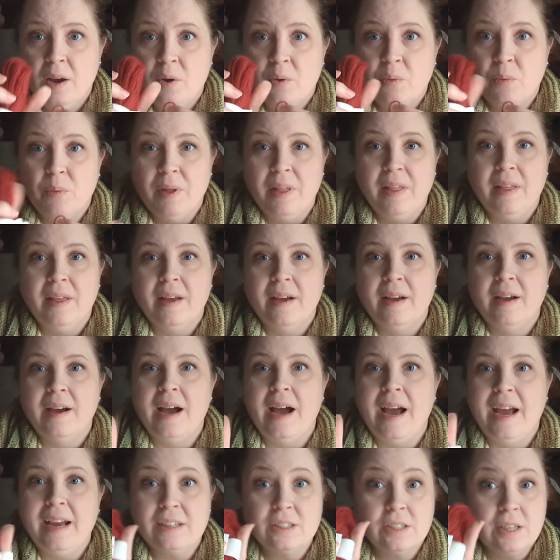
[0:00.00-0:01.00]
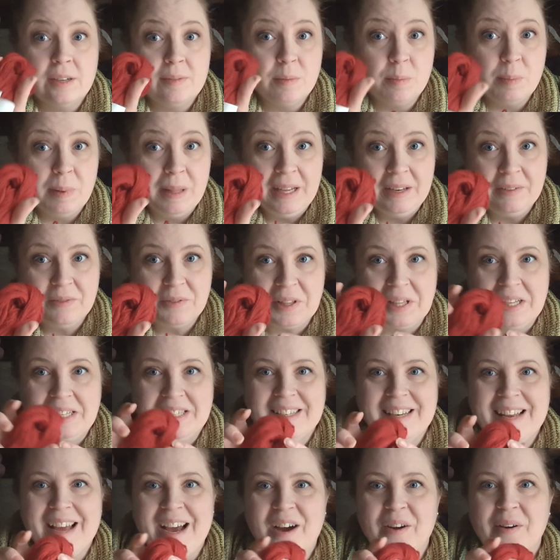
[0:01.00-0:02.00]
Well, I actually have a plan for this
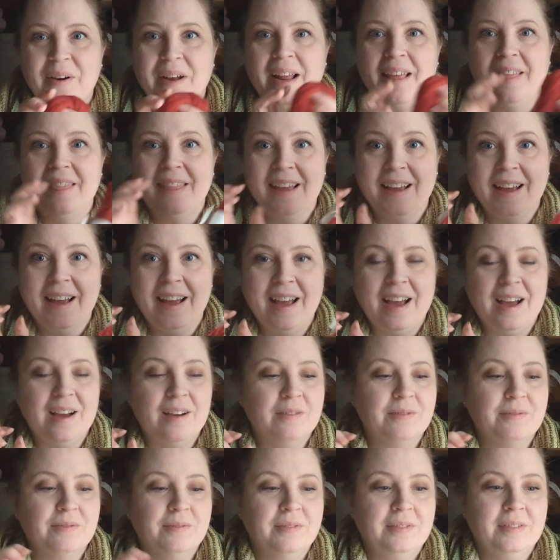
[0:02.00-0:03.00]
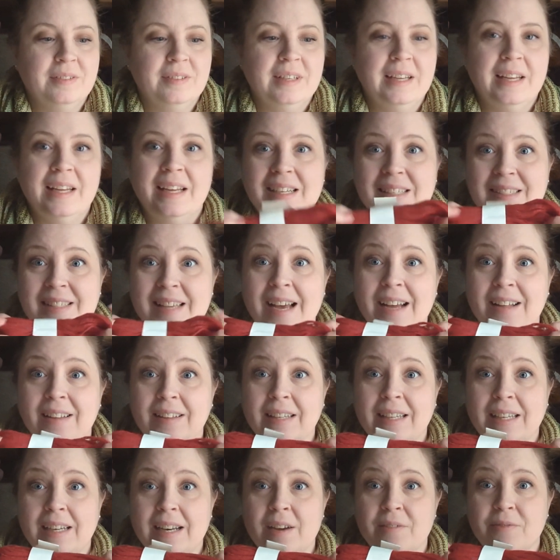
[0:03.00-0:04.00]
now, and I think I have
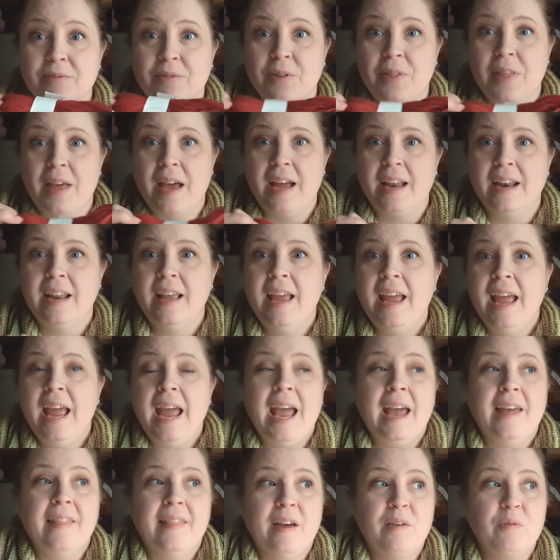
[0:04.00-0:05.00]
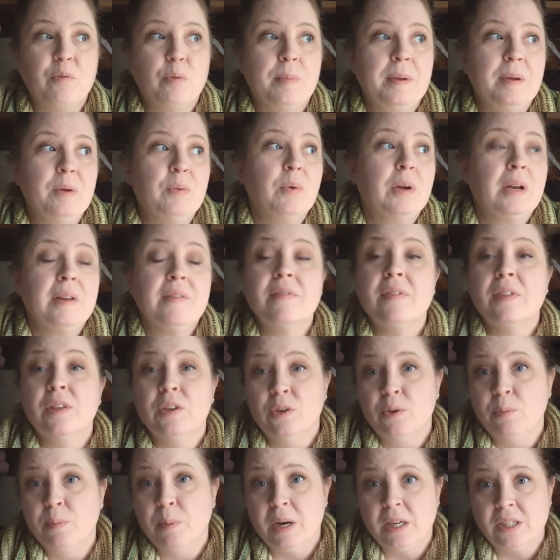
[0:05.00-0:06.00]
exactly enough for that, and that will be one of the
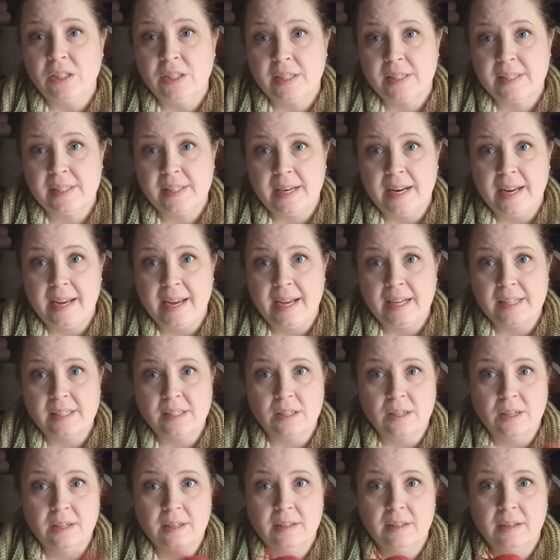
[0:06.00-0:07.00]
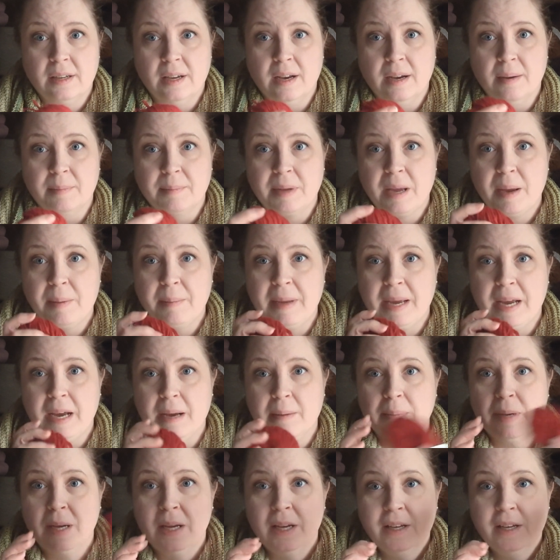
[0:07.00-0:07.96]
new projects that I cast on coming up.